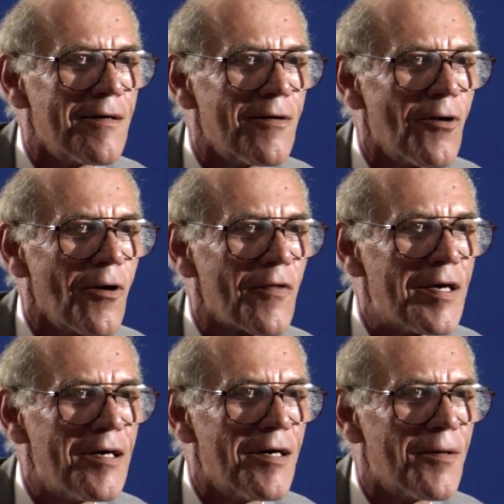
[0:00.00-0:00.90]
all
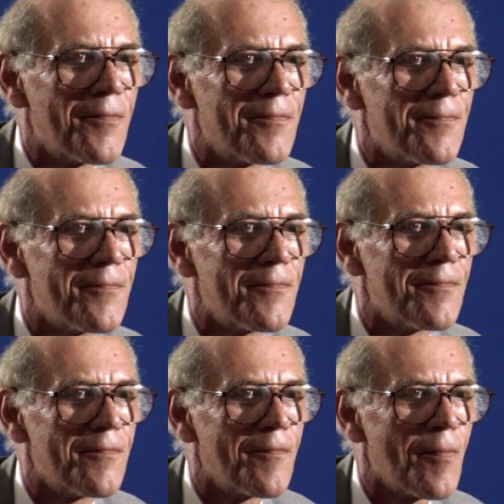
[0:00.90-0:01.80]

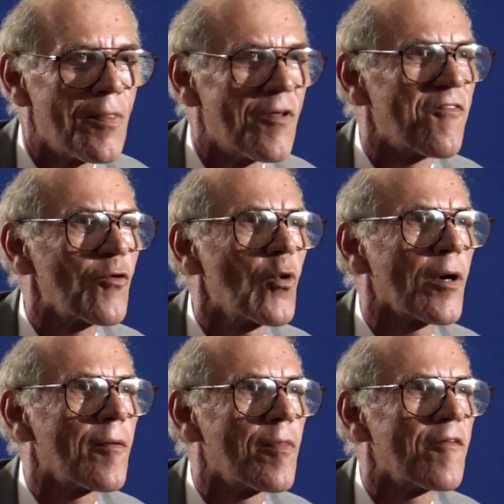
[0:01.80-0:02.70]
the
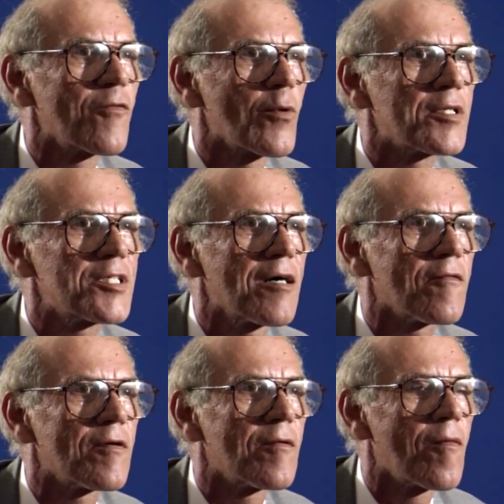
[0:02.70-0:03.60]
floor itself
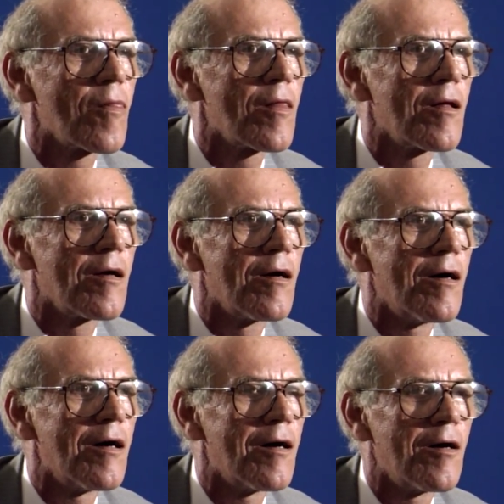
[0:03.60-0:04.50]

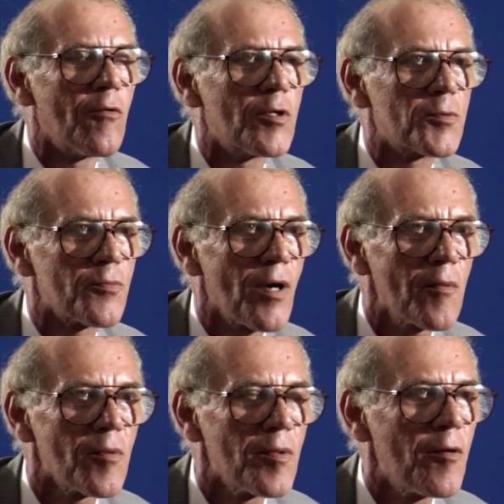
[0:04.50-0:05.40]
was
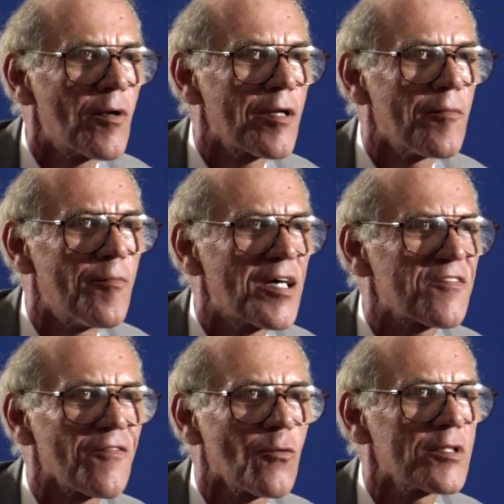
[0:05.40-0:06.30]
probably one of the best
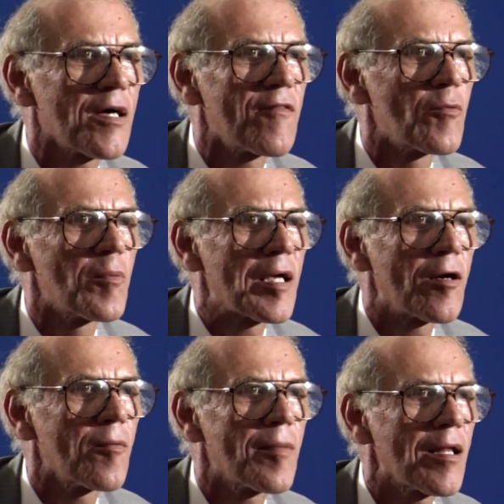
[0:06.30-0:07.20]
floors I've ever played
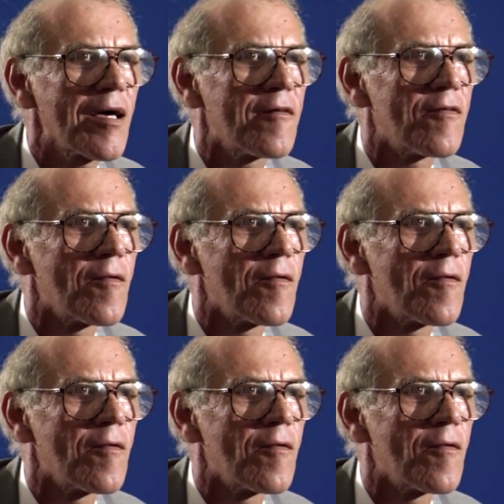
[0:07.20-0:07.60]
all my life.